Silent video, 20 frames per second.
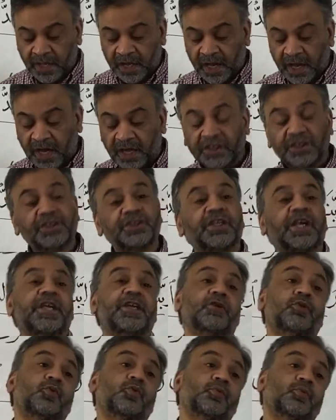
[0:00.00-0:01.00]

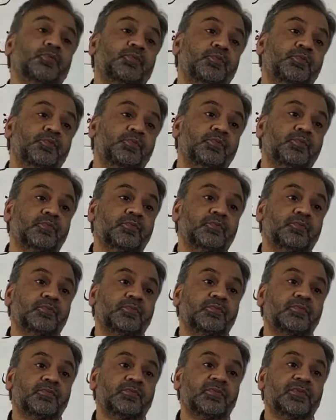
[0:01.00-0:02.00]
Ash-shaykhu
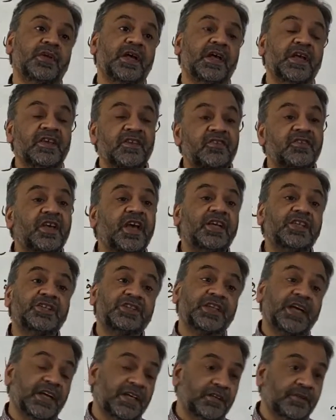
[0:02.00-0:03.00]
is
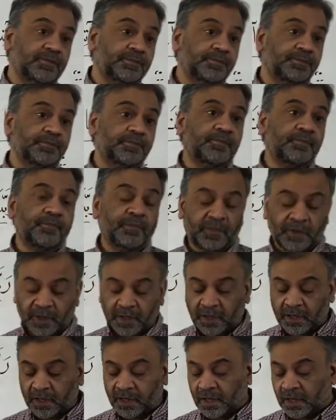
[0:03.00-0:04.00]
ash-shaykh.
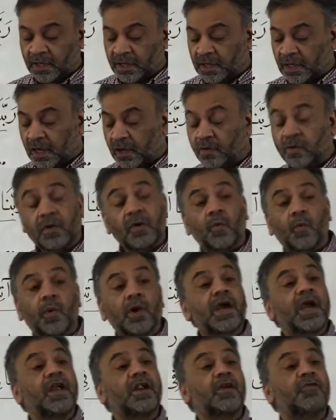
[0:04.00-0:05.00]
Now what
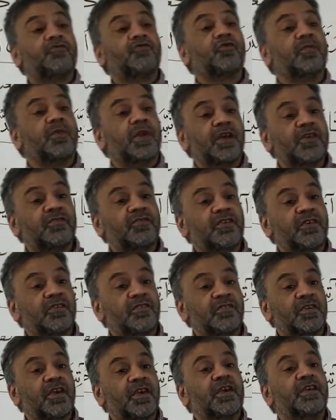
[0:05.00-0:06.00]
kind of jumla is
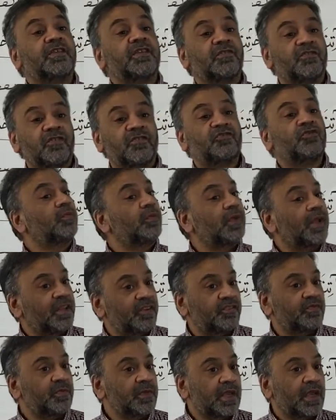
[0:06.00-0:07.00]
this? This is jumla
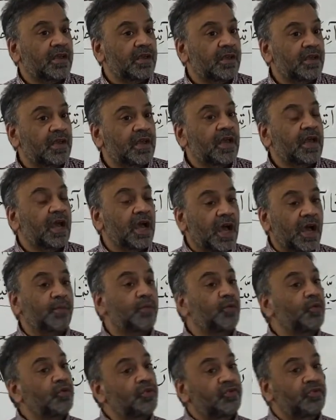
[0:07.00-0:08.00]
ismiya.
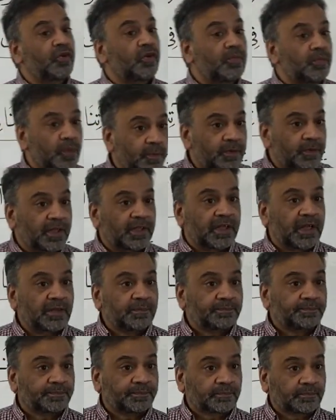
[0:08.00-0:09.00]
Abu is your mubtada,
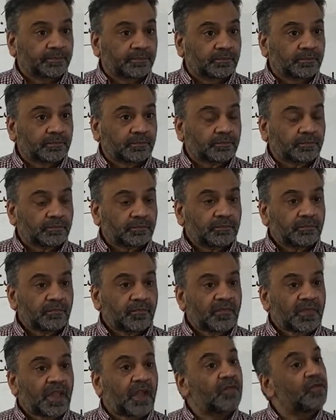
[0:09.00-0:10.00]

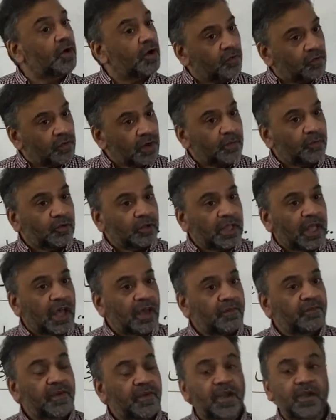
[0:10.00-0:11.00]
wa huwa
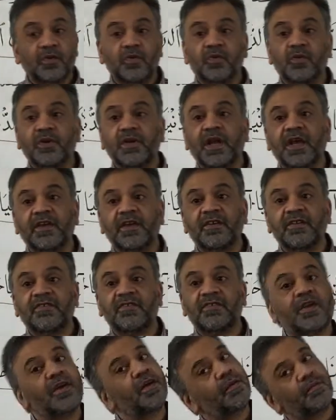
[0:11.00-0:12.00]
mudaf, and hunna is
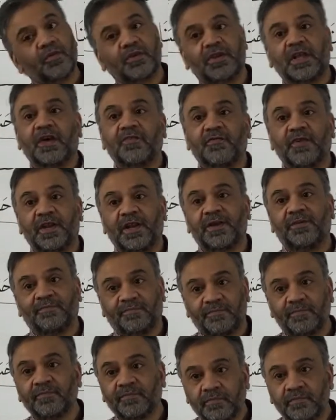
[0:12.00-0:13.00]
mudaf alayh,
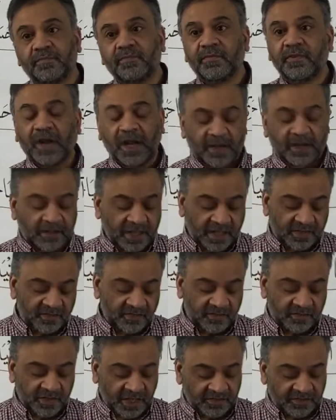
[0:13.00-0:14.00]
right? That's
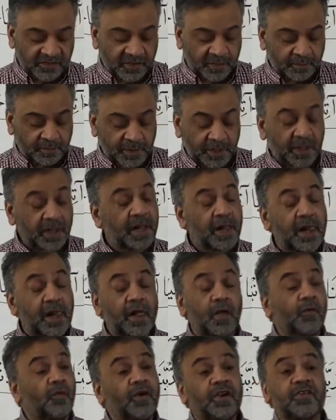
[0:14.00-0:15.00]
simple.
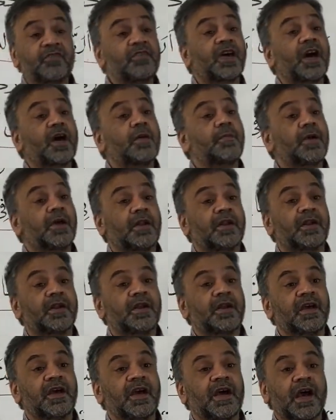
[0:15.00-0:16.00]
Where is the khabar?
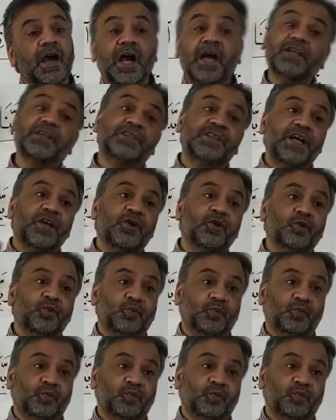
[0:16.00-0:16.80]
Ash-shaykhu.